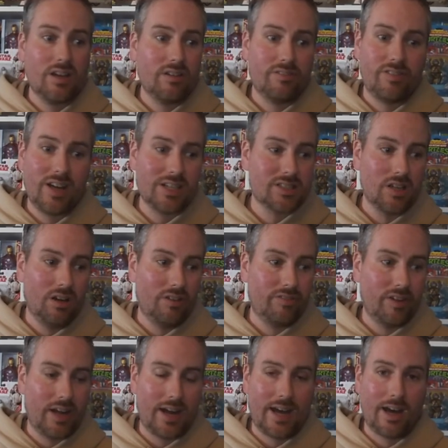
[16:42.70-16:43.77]
thanks a lot
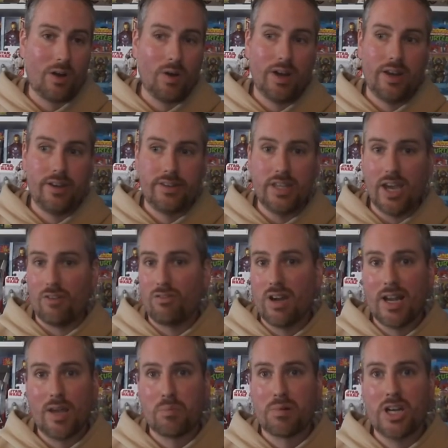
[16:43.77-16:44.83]
for that, Al. And yeah,
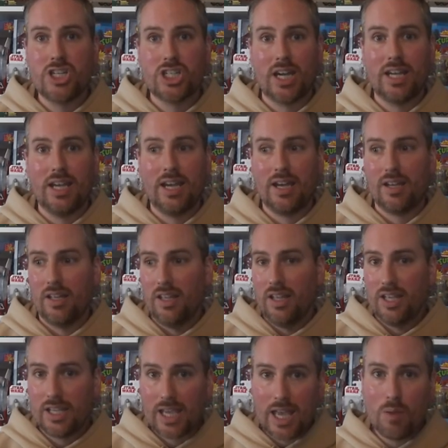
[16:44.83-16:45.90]
really appreciate it.
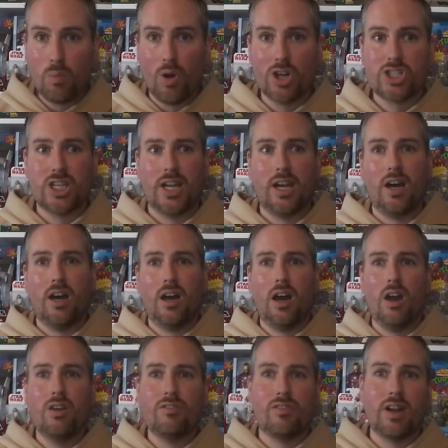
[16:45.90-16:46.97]
Keep watching.
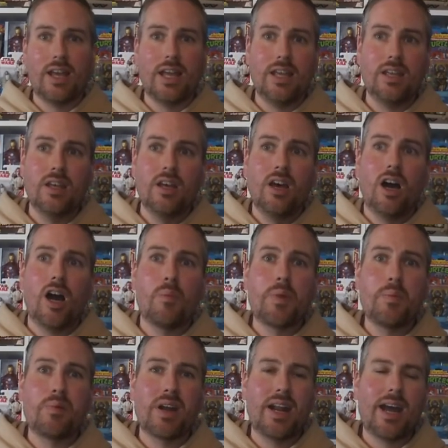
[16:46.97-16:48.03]
Hopefully I'll
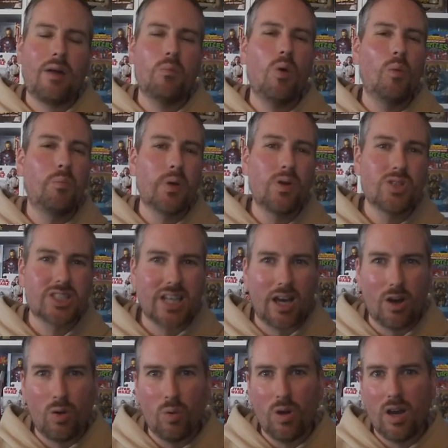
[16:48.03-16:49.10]
be bringing out more boot
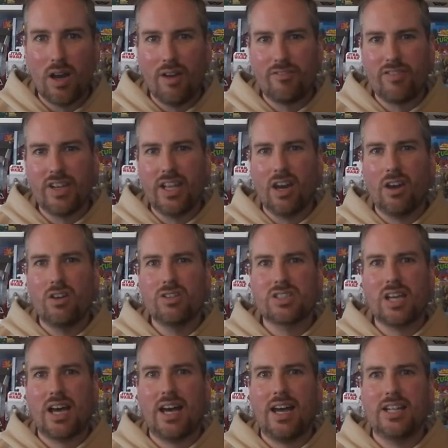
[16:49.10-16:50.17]
sale
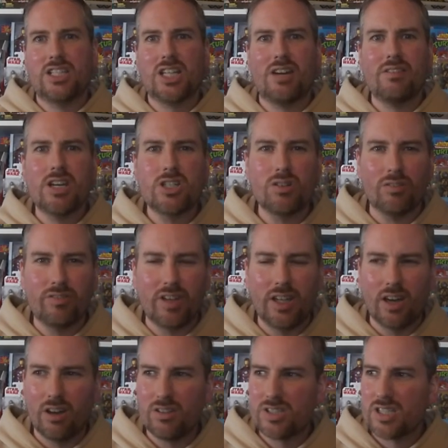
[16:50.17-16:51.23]
videos and charity shop
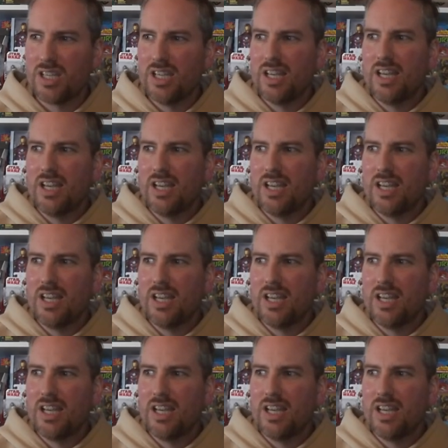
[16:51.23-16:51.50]
videos